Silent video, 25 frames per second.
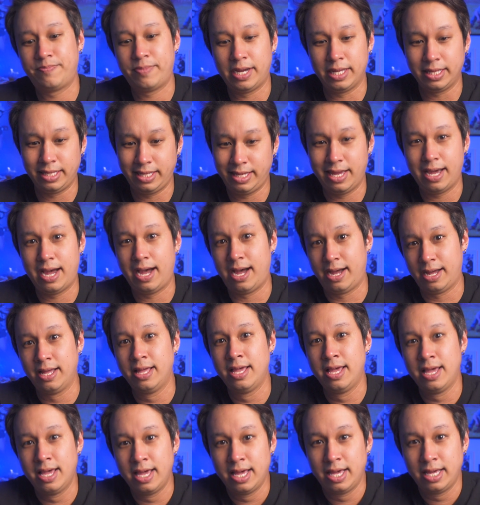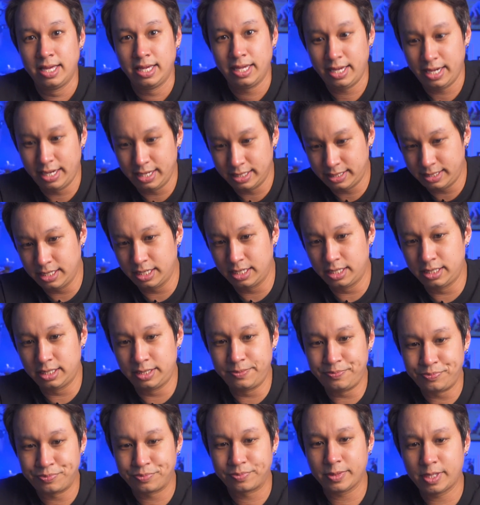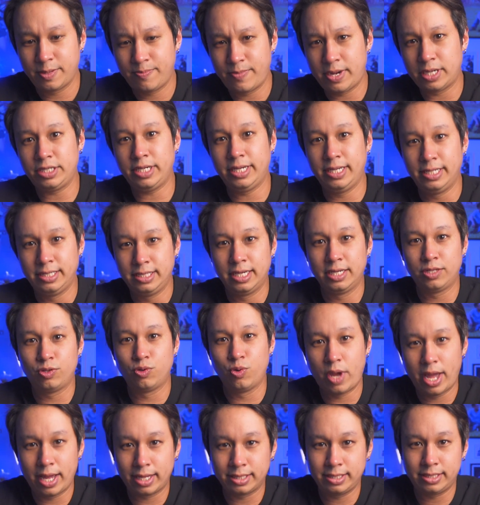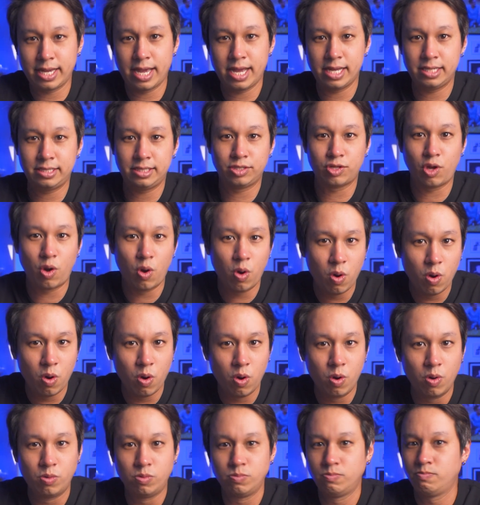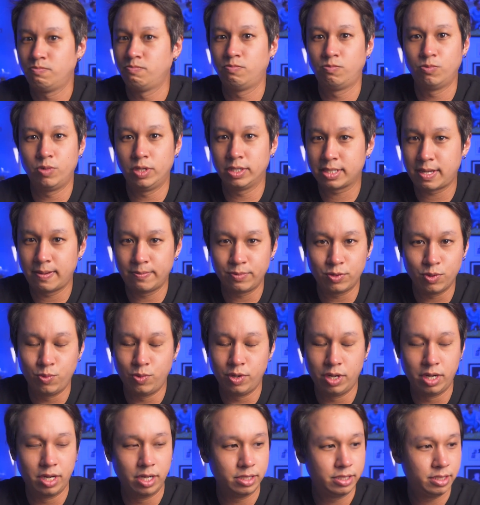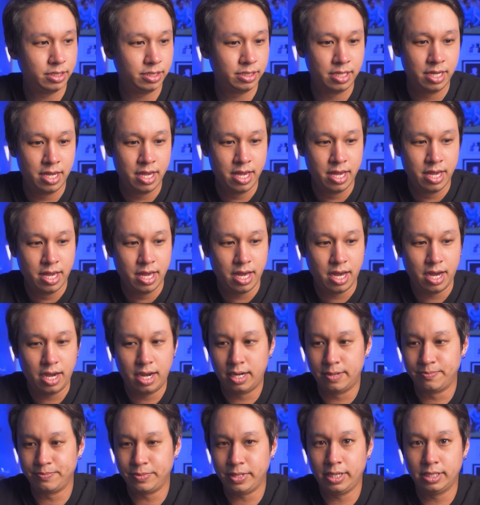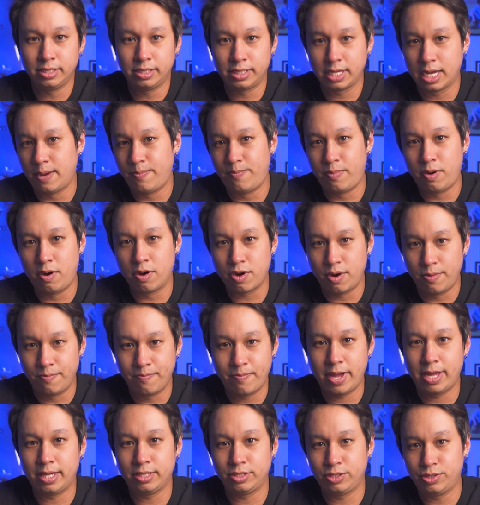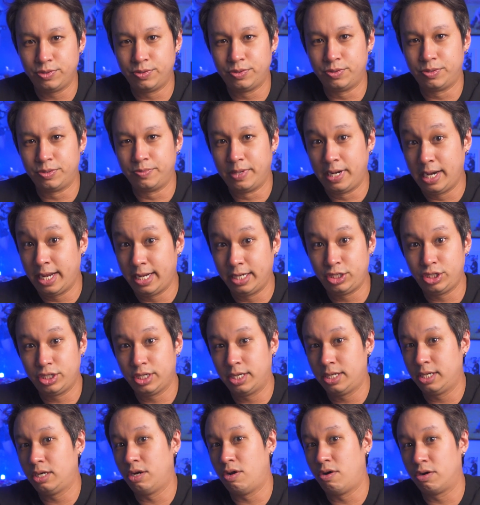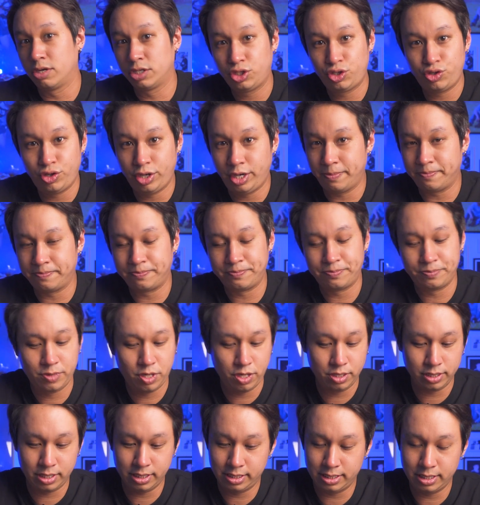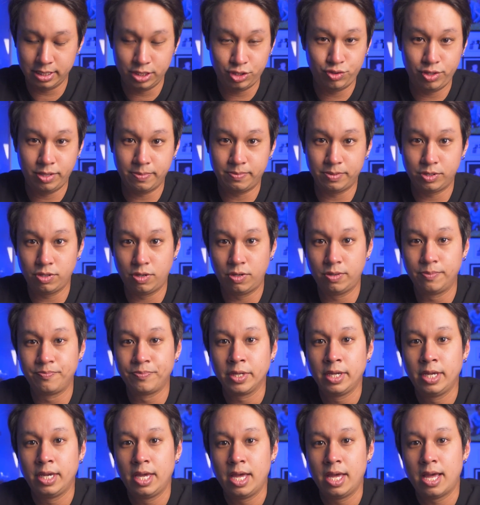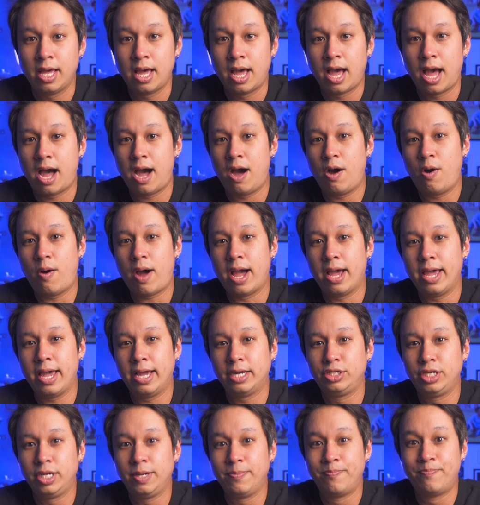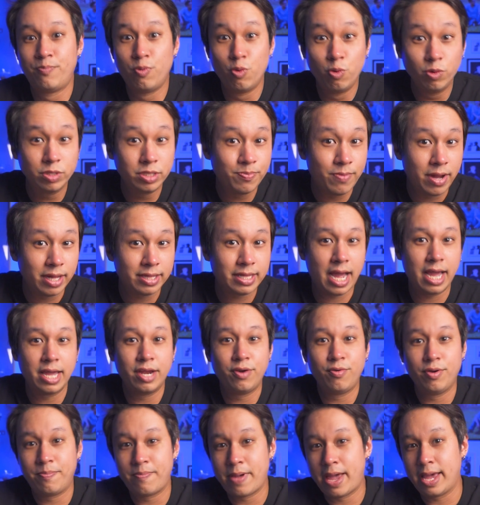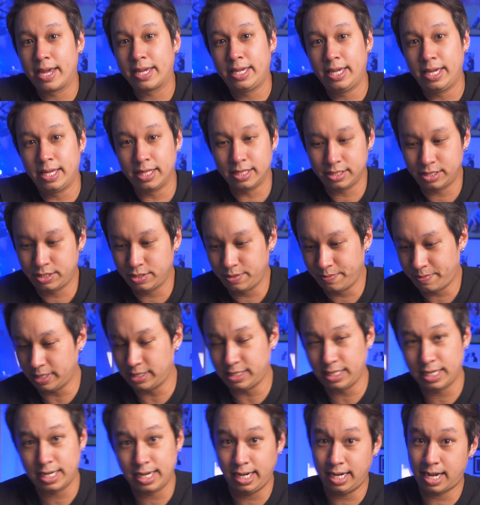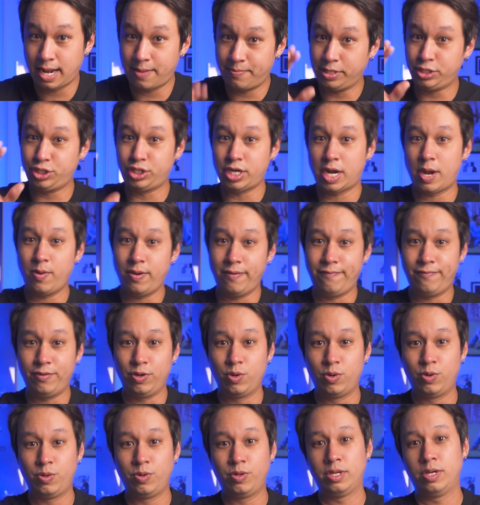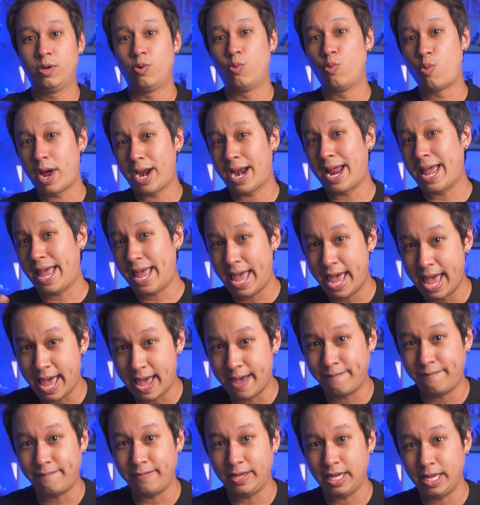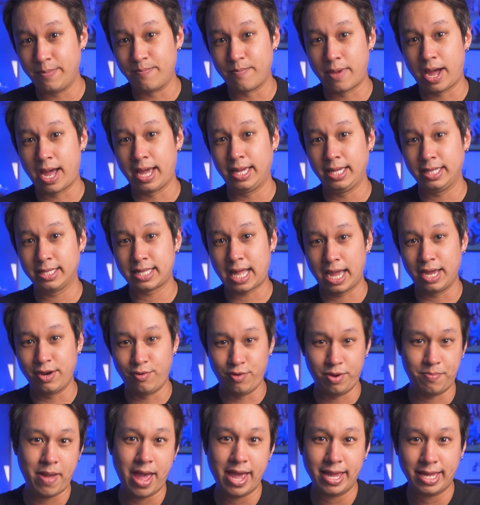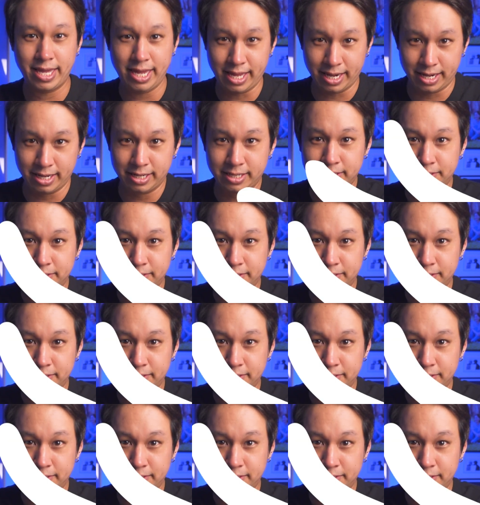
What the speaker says: But yeah, it is still much easier to access, tow, worst come to worst, in Singapore compared to Malaysia, long distance trip. So how I actually boost my tire repair kit. So basically, let me share with you what I have in my tire repair kit.